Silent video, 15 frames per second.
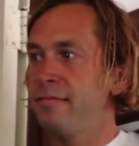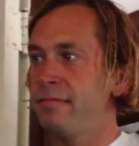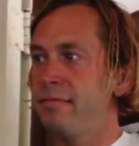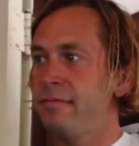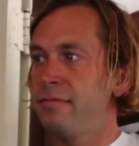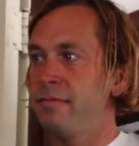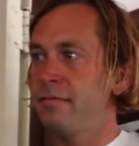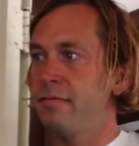
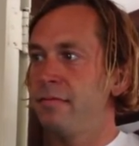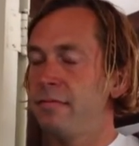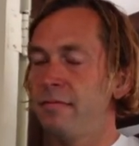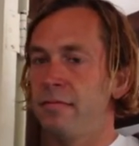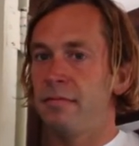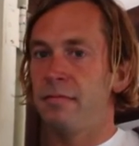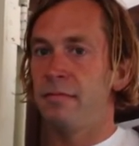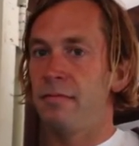For
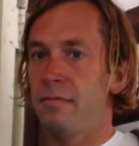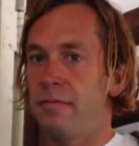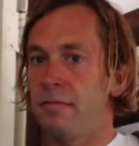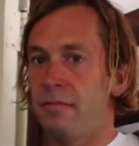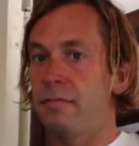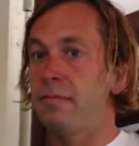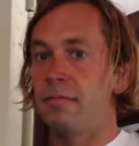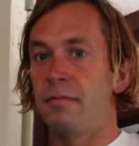Howler, yeah.
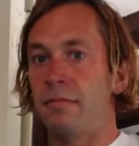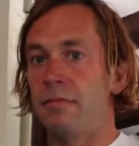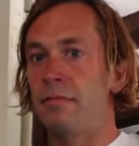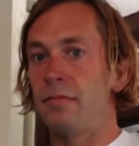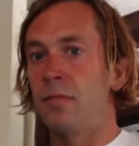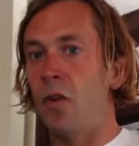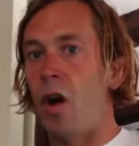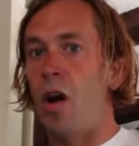
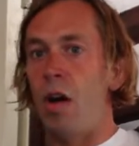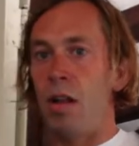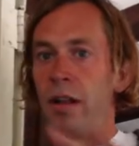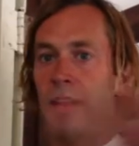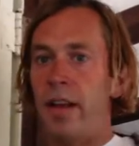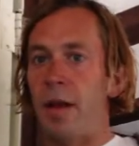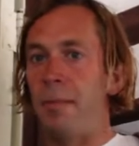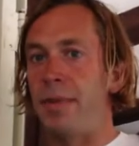So
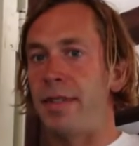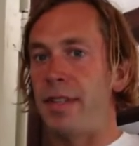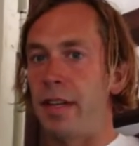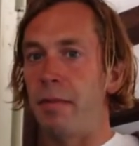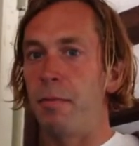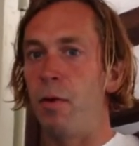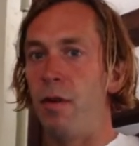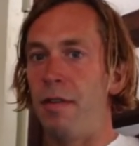Mike, what do you
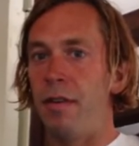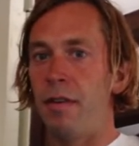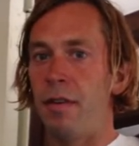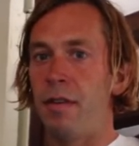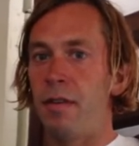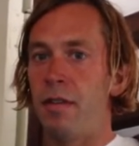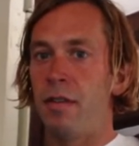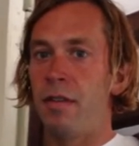have planned
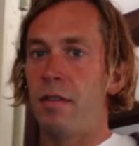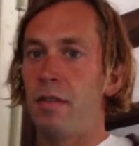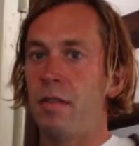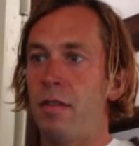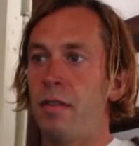for us?